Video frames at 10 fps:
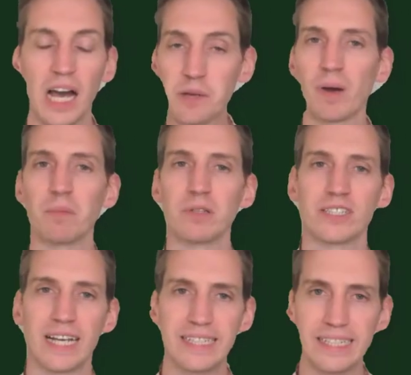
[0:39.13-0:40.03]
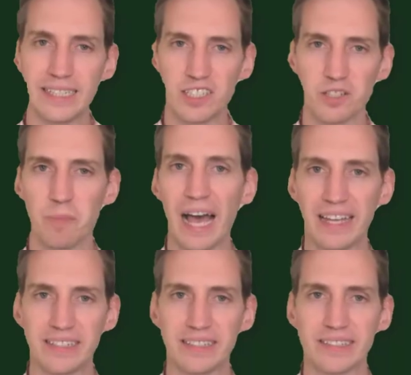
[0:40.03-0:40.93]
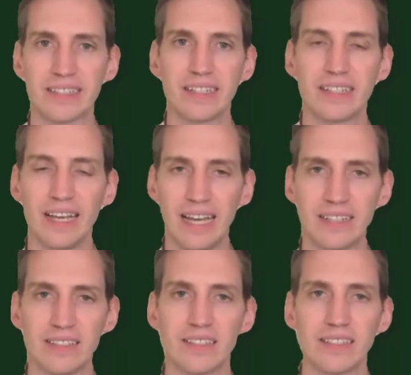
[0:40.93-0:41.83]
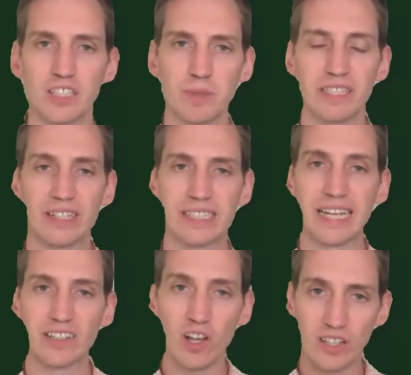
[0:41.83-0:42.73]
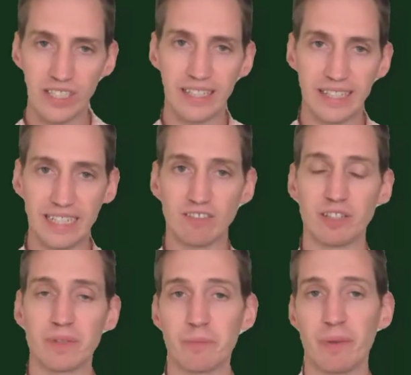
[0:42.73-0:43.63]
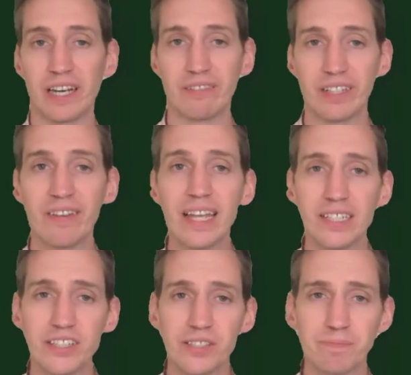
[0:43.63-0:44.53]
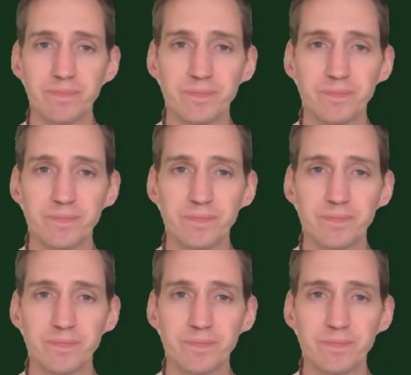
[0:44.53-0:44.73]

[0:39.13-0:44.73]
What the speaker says: Unpublished ideas, patents, and specific technology that gives them a competitive advantage.